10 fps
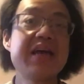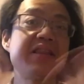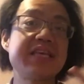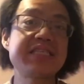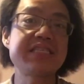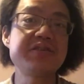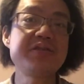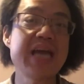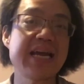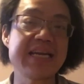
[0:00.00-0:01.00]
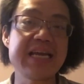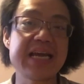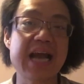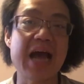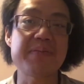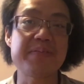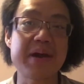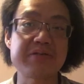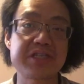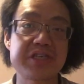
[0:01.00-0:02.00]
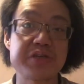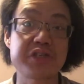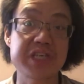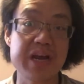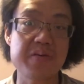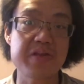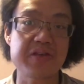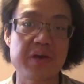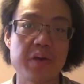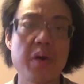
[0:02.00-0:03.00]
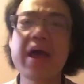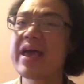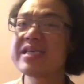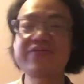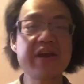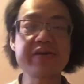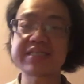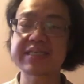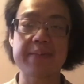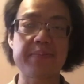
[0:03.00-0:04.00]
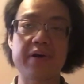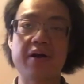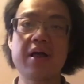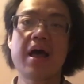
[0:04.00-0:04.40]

This new technique I'm about to share with you is very simple.